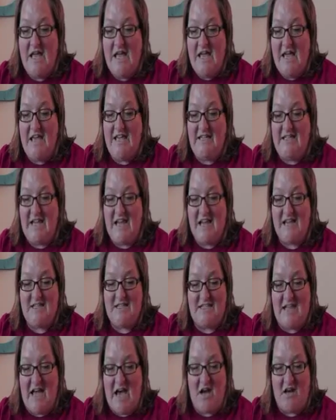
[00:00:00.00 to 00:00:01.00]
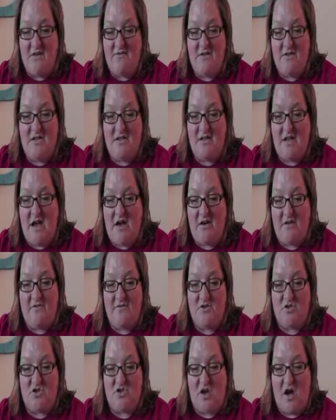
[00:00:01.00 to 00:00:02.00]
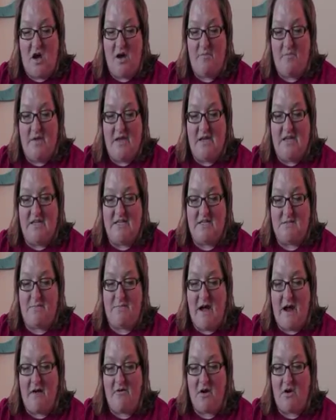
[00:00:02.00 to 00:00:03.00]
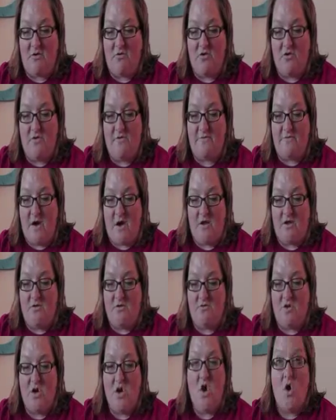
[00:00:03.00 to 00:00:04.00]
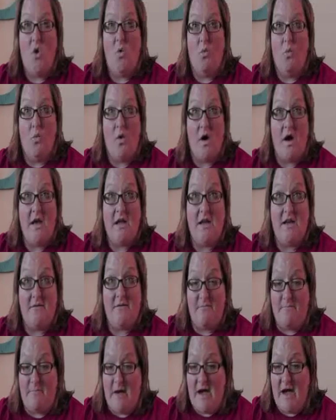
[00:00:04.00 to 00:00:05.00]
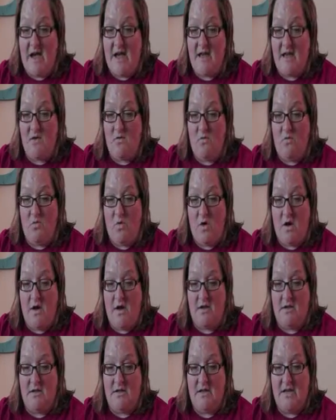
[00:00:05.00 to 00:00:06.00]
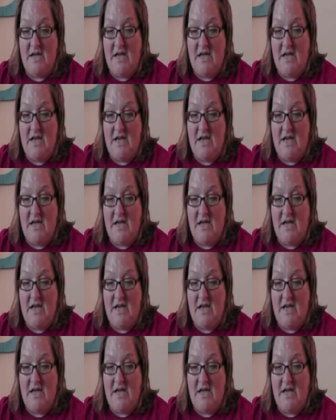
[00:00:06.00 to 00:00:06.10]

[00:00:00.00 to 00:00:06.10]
He danced out of the shop, and his pirate crew followed, one by one.